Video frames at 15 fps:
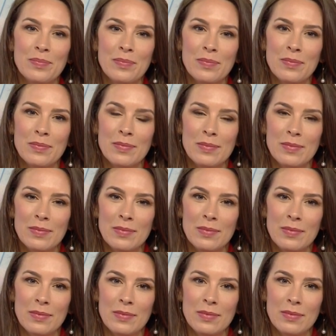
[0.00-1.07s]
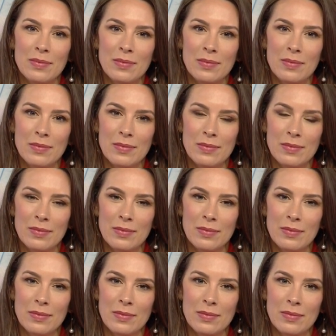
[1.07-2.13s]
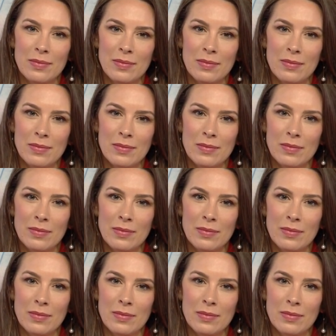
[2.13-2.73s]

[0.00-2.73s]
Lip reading: (not speaking)